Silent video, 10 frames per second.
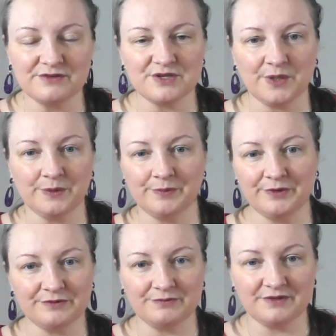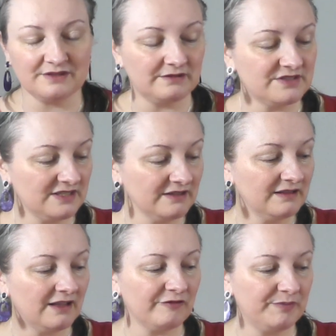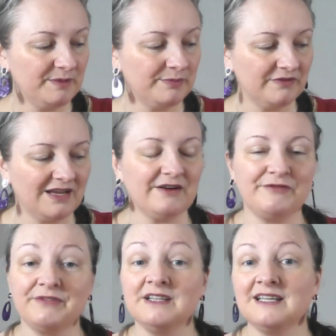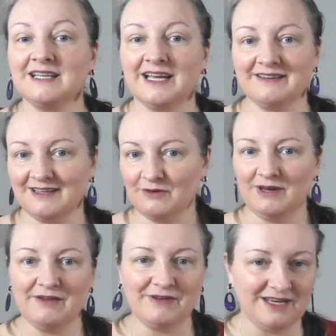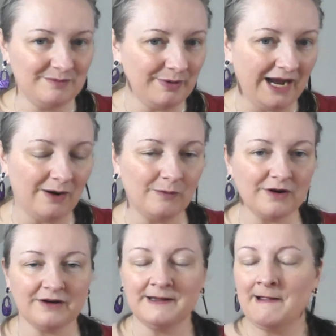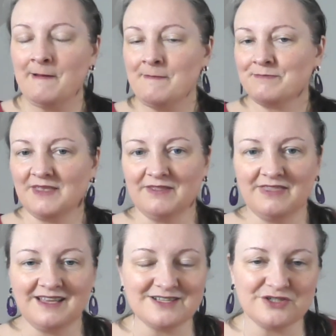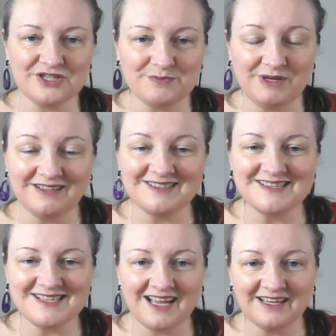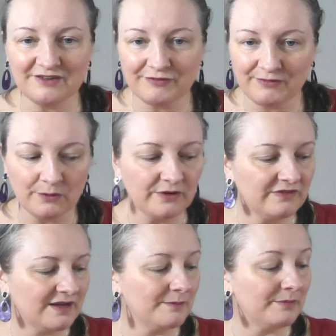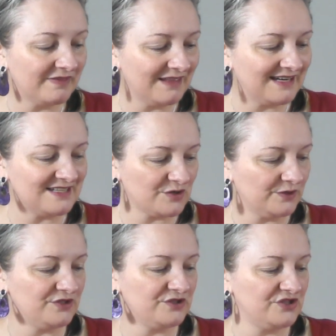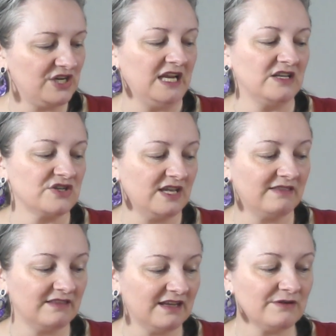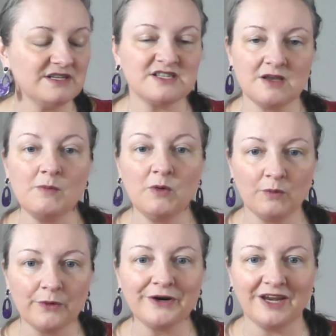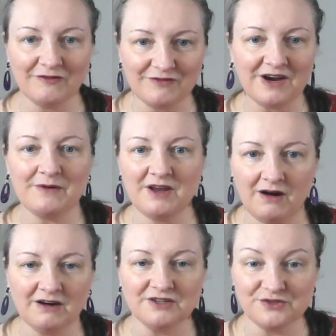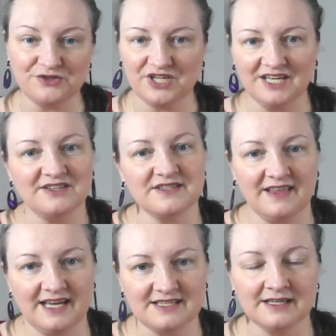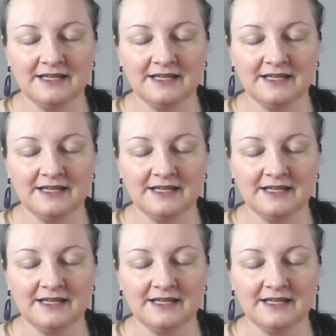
So uh, there are still a lot of people there feeling like they don't have any power, that things are just being decided for them, but that is going to change. And there is someone working very hard to change that.